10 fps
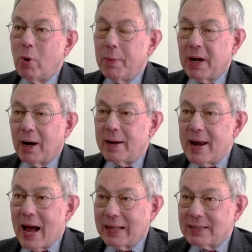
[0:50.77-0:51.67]
Women are
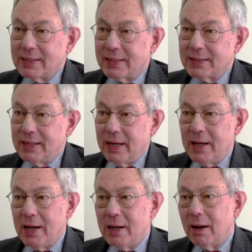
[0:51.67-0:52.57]
not
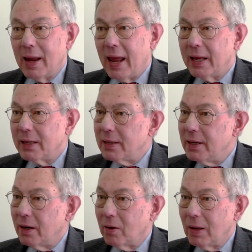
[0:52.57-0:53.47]
succeeding
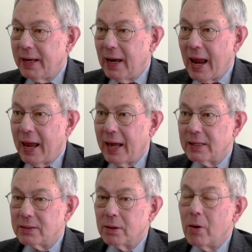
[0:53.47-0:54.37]
nearly
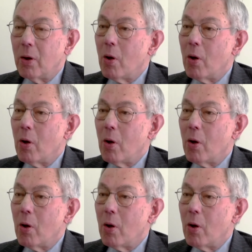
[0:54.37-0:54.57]
as